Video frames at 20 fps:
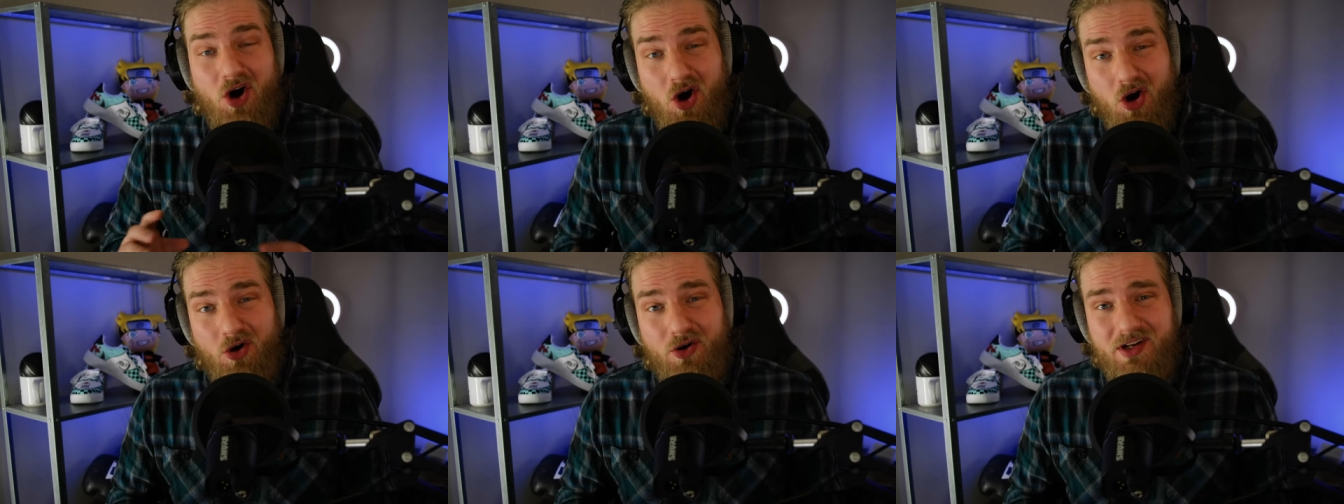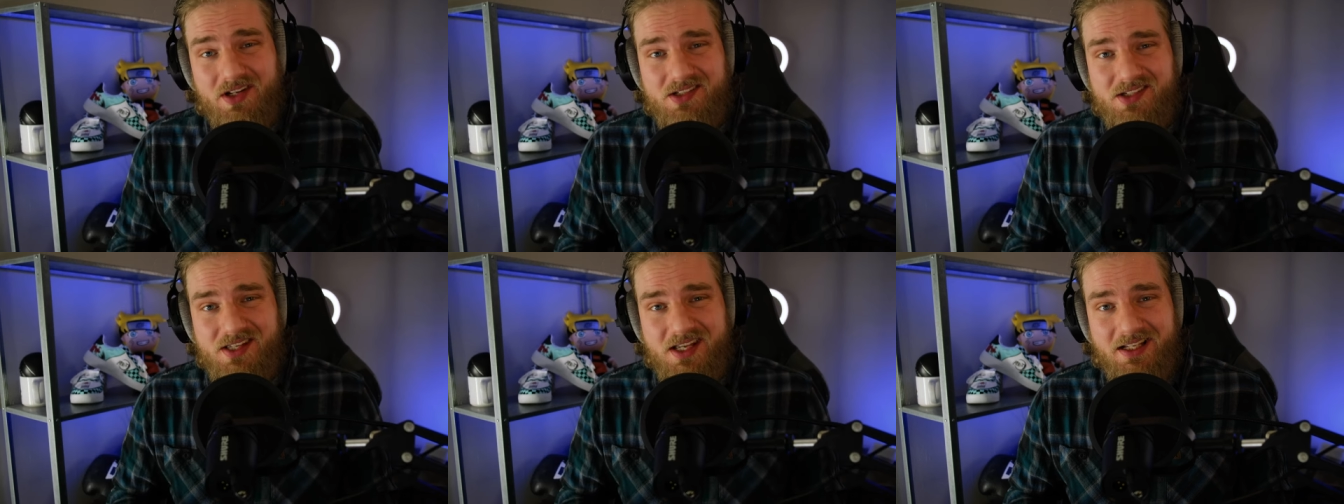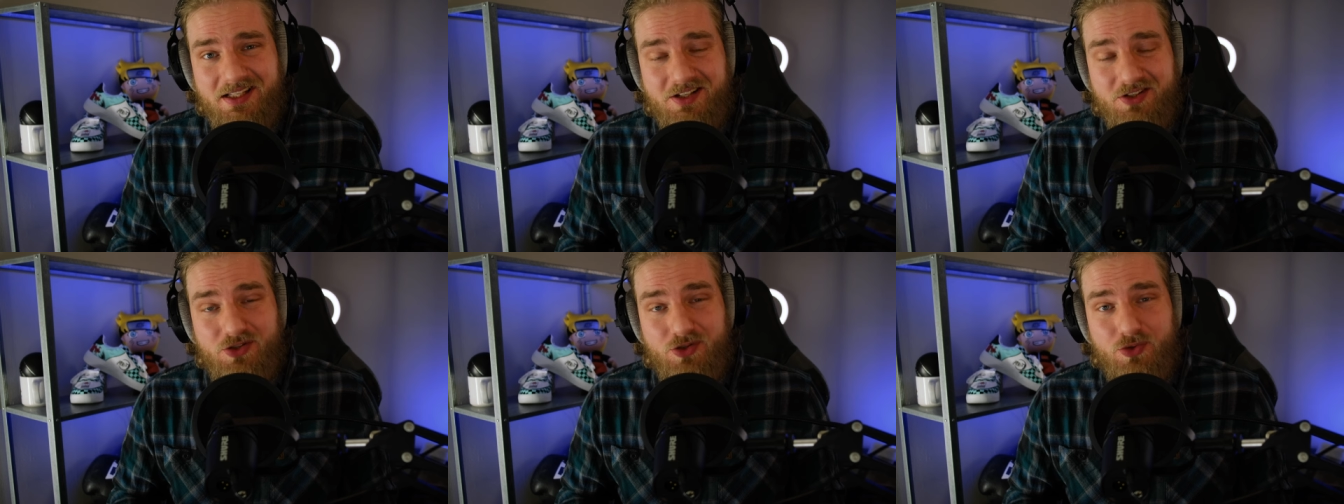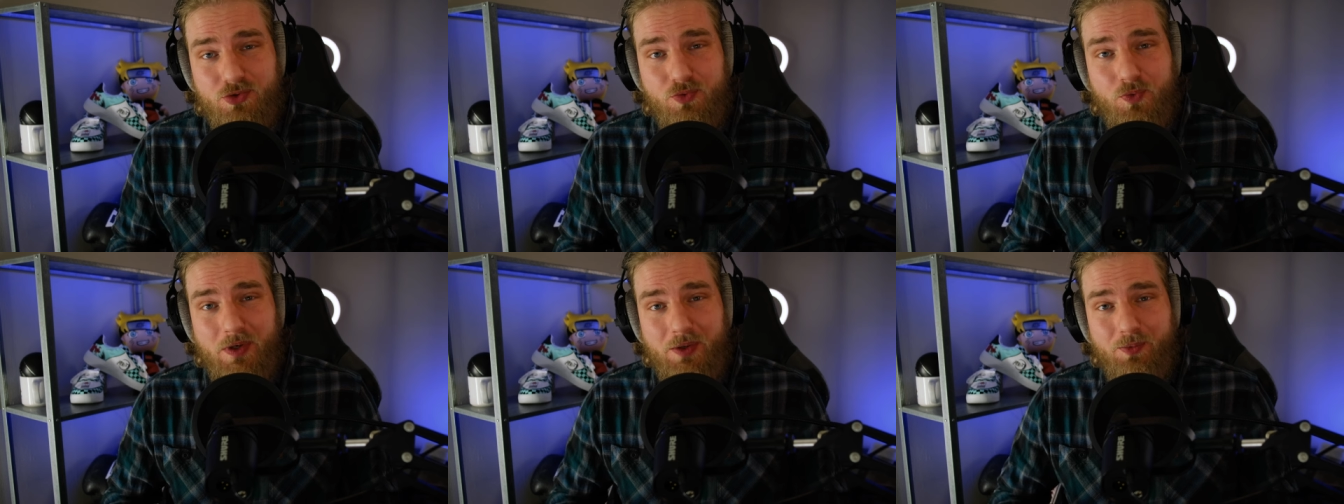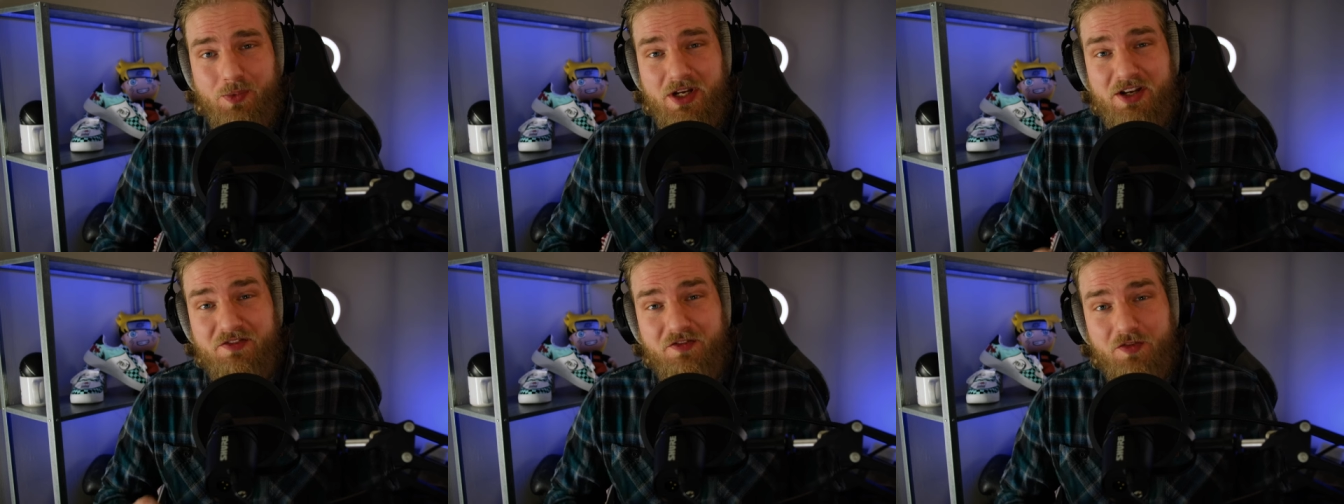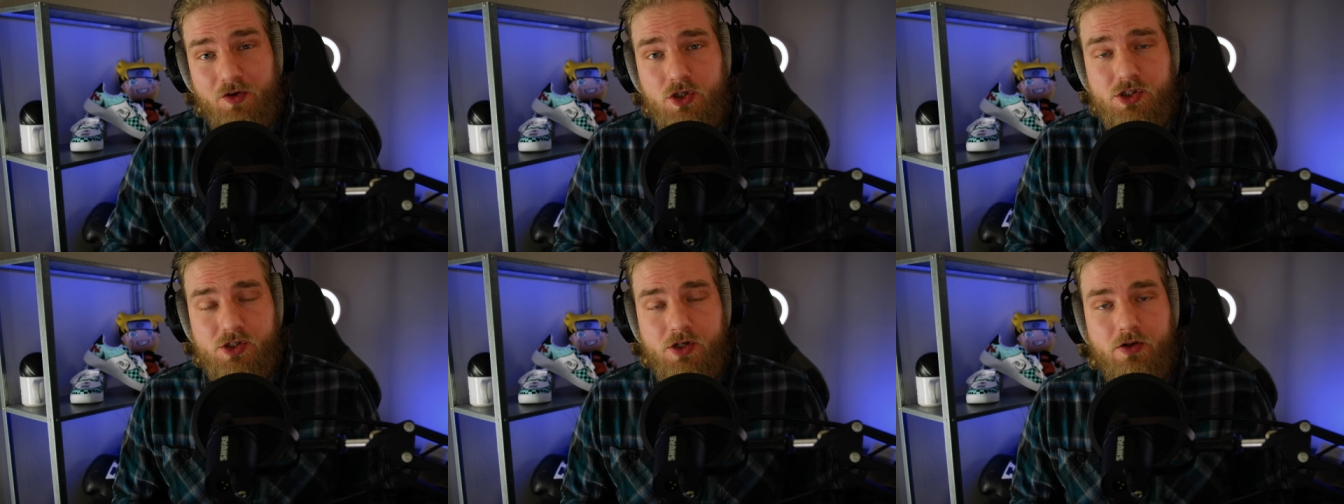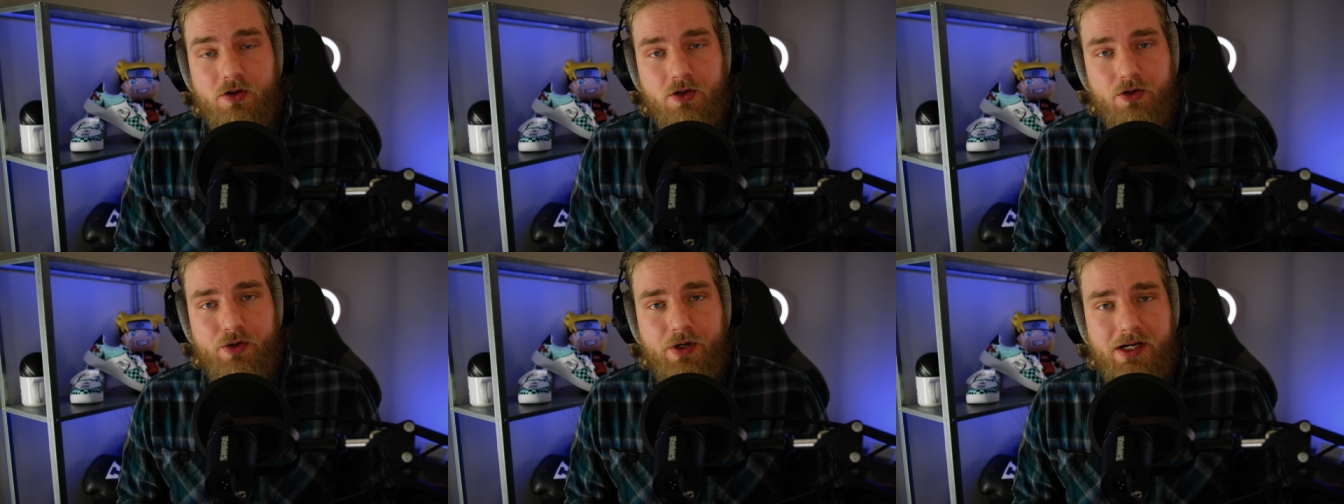hardest thing to do when we first
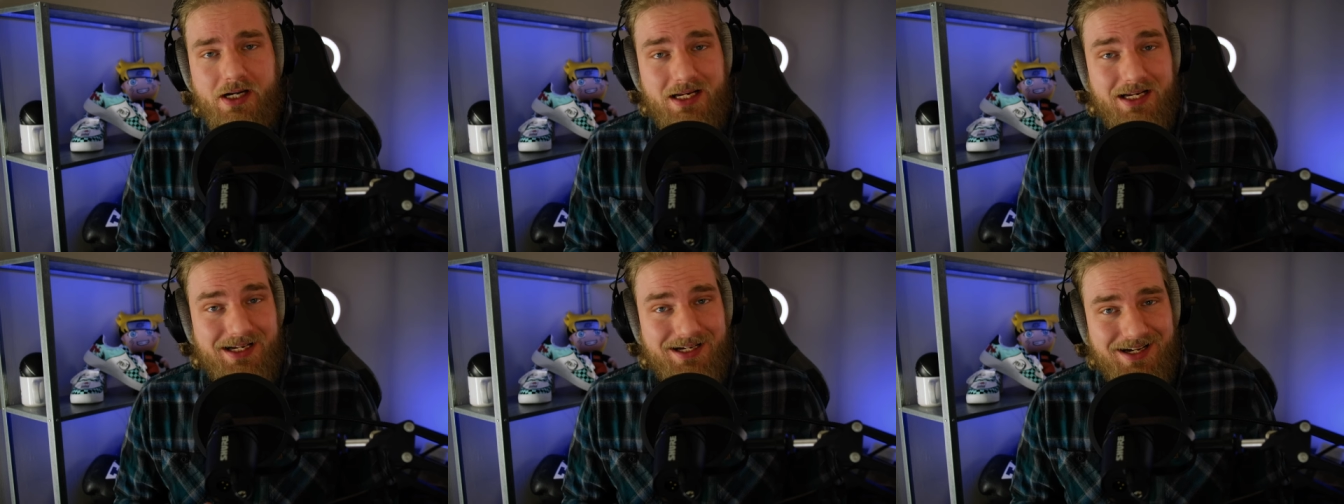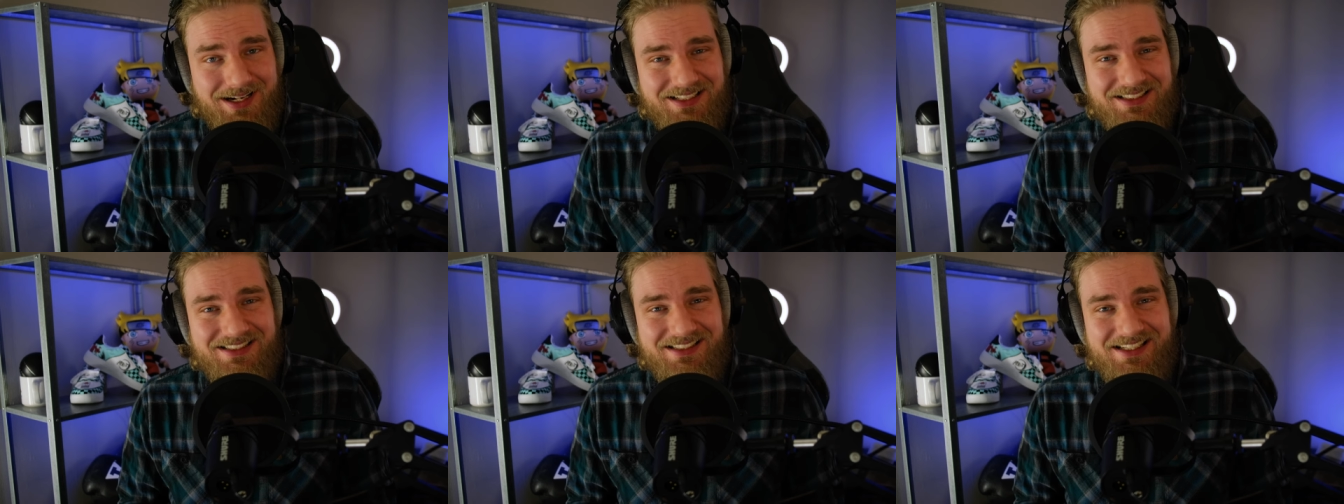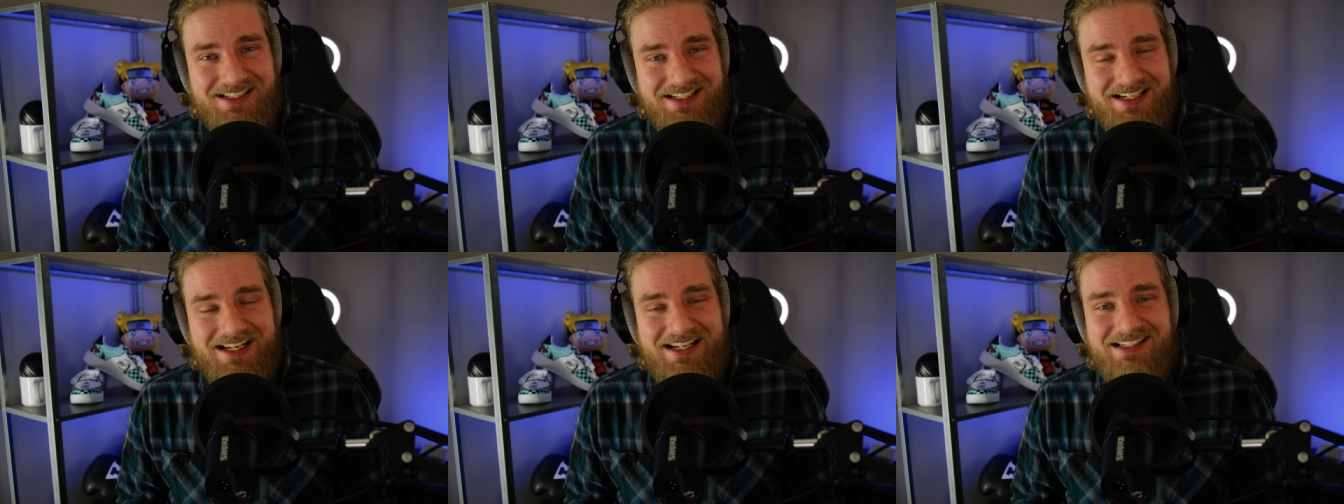start creating content